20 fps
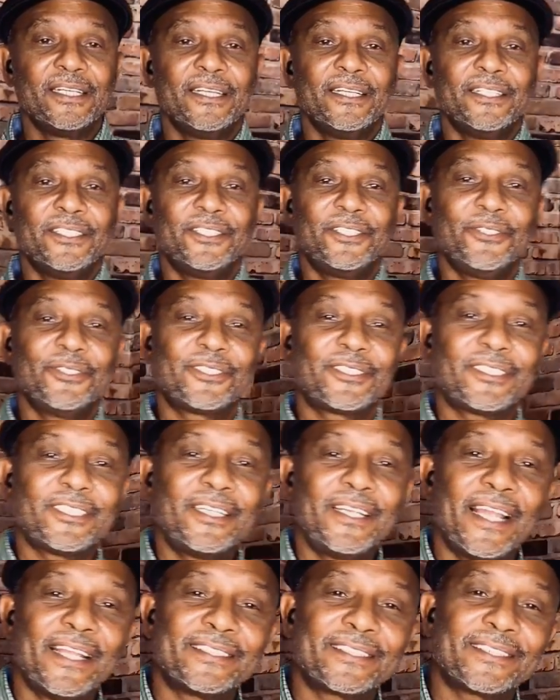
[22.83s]
to see
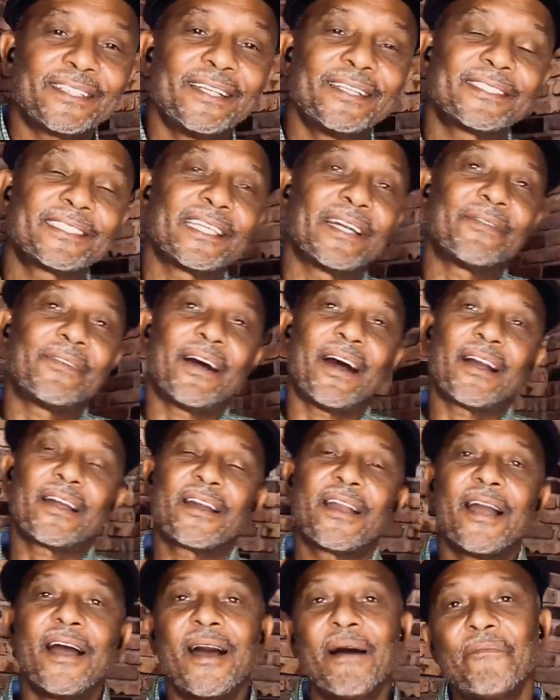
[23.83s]
a sense of uh,
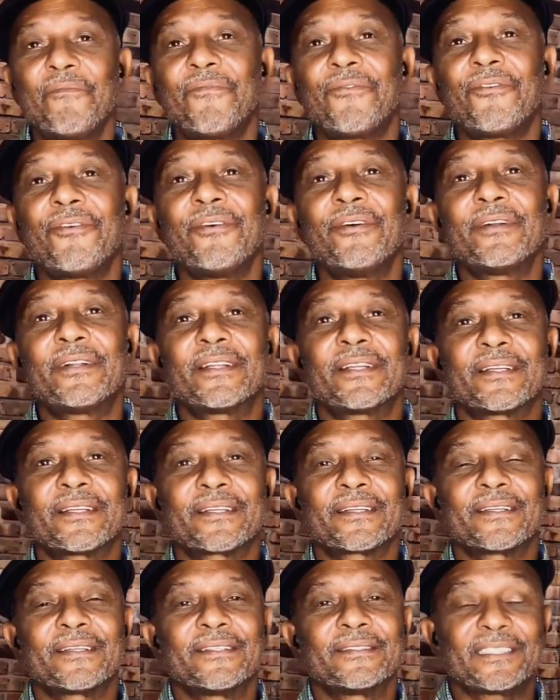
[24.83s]
comfort,
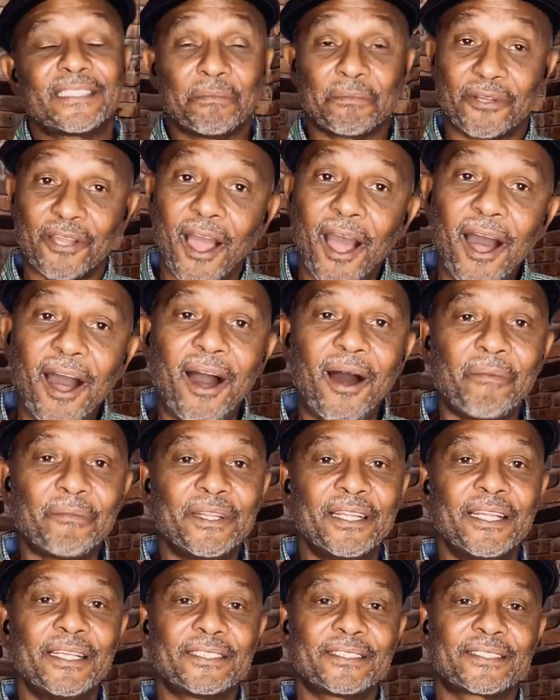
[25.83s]
some
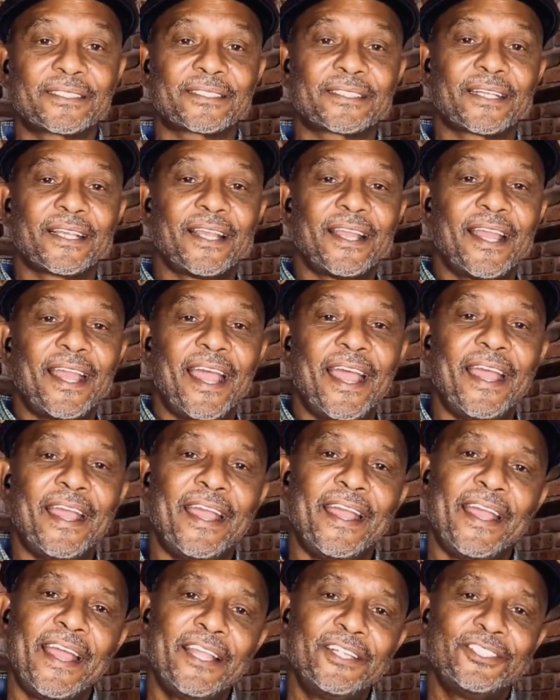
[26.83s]
calmness, and,
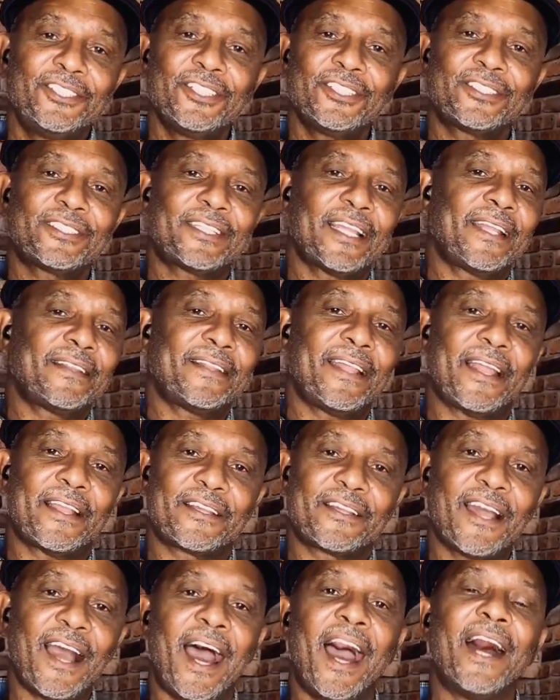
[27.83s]
and just that, that
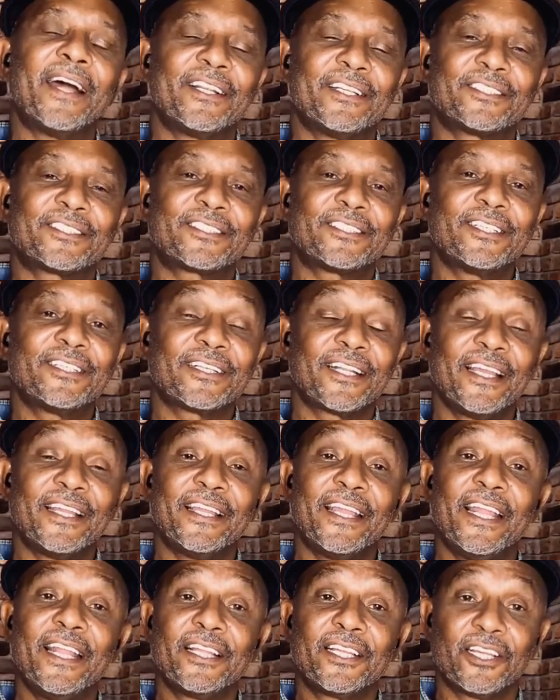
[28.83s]
God is still in,
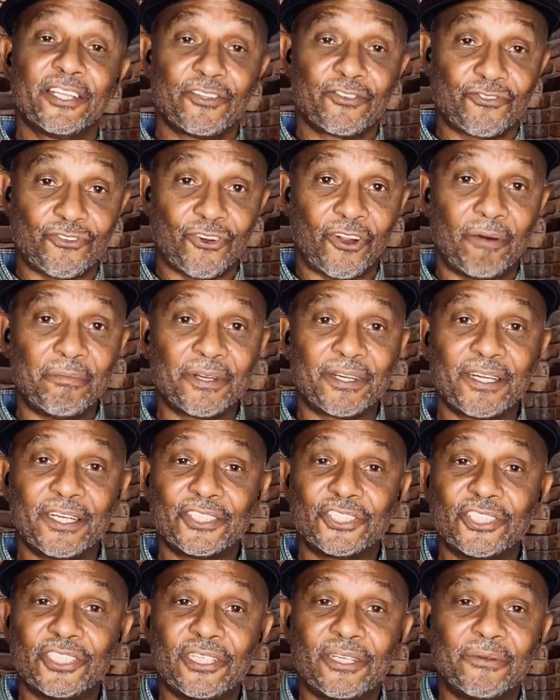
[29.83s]
in, control because,
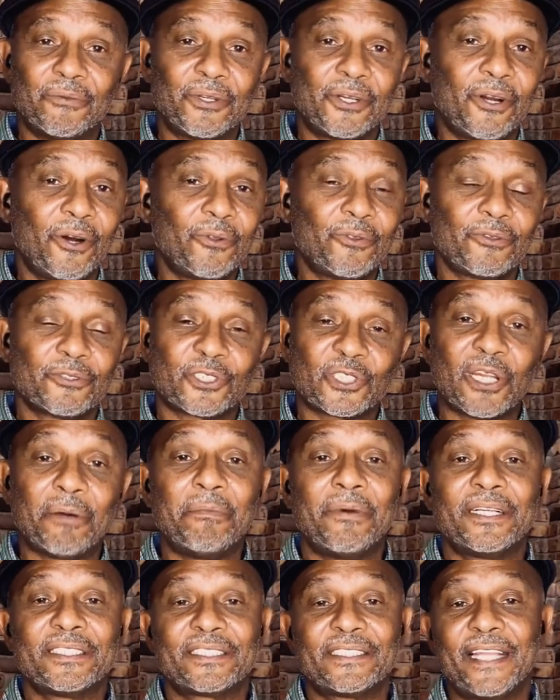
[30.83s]
you know, we go through so
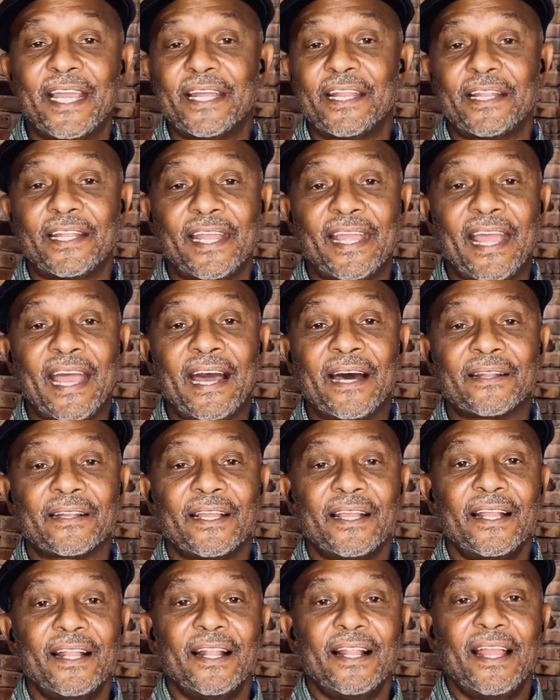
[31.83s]
much day in and day out.
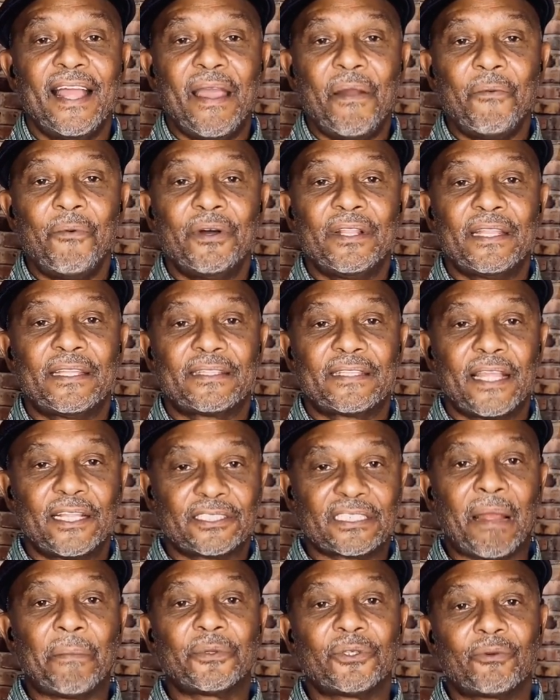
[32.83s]
We want to take this
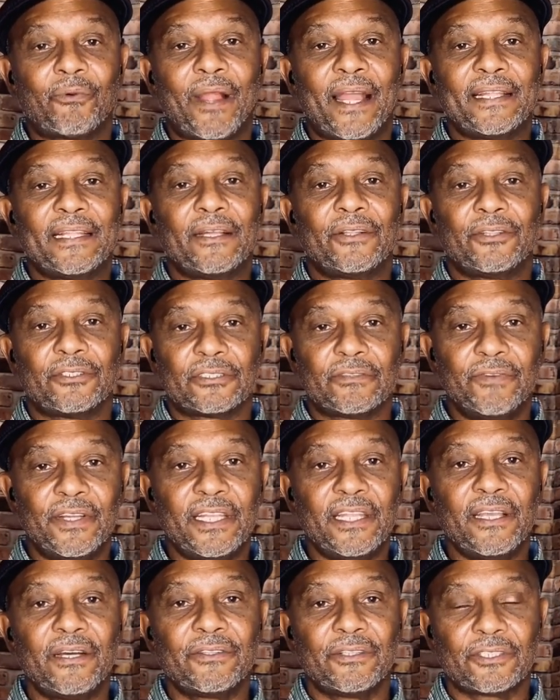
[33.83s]
opportunity right now, this
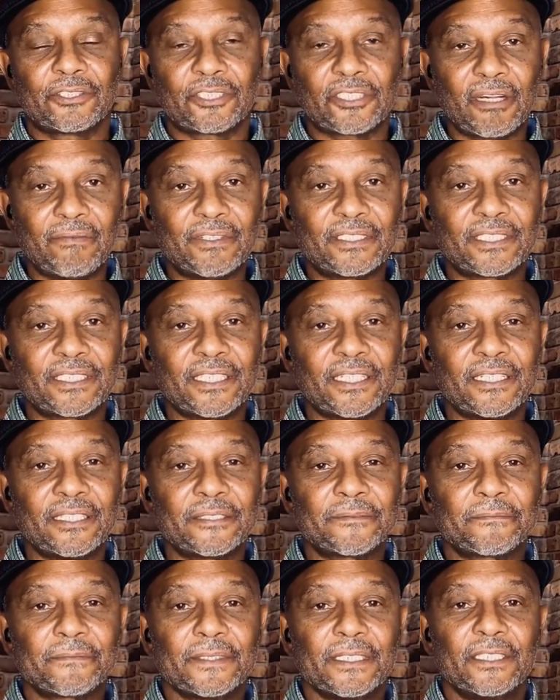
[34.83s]
video, the service here,
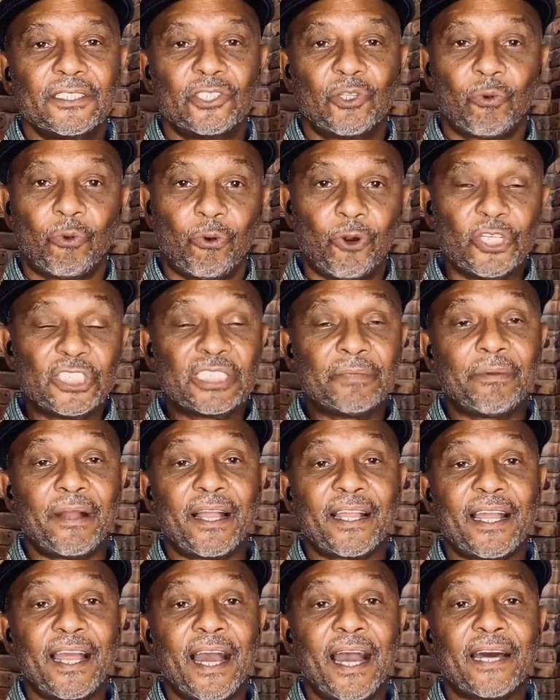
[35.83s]
to worship our
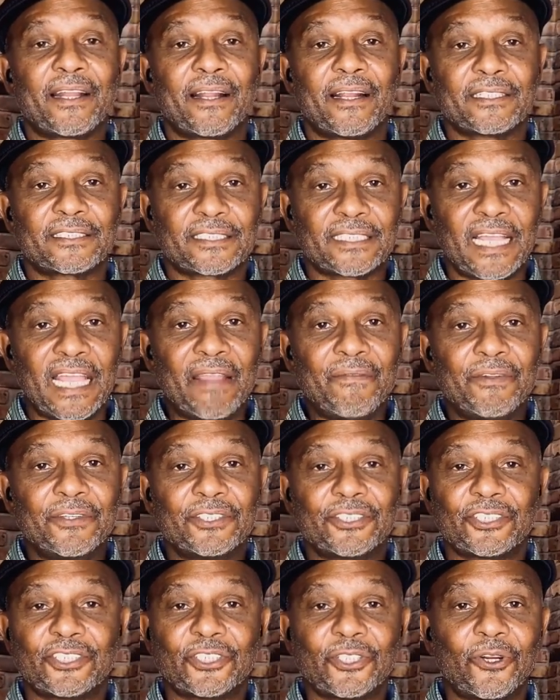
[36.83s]
God, our Savior, to
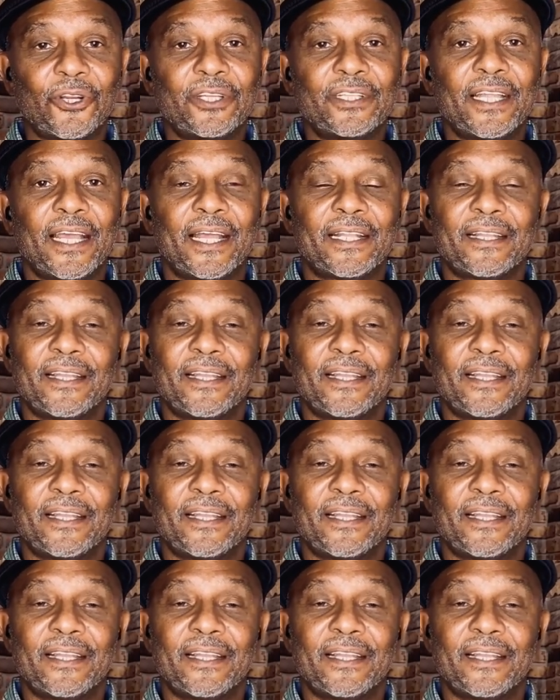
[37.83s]
show you that